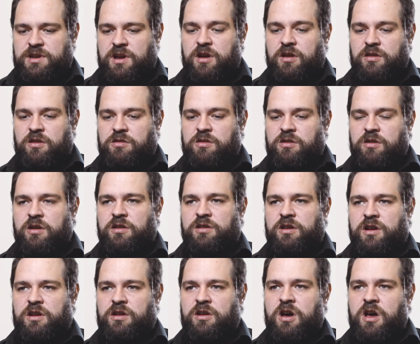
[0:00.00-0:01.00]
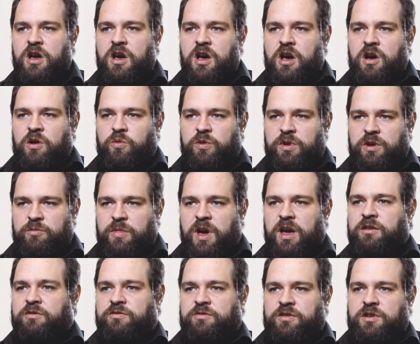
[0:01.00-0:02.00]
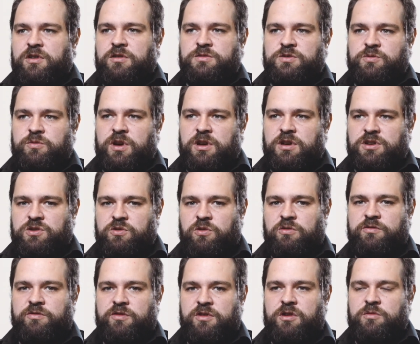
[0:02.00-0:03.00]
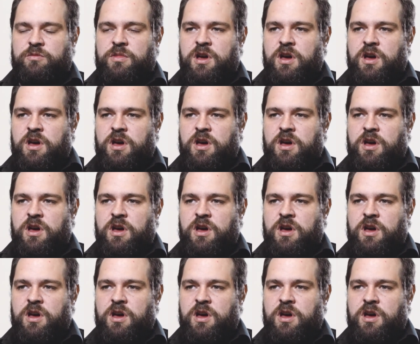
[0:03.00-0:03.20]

And in the third year, we make films. We make a short film.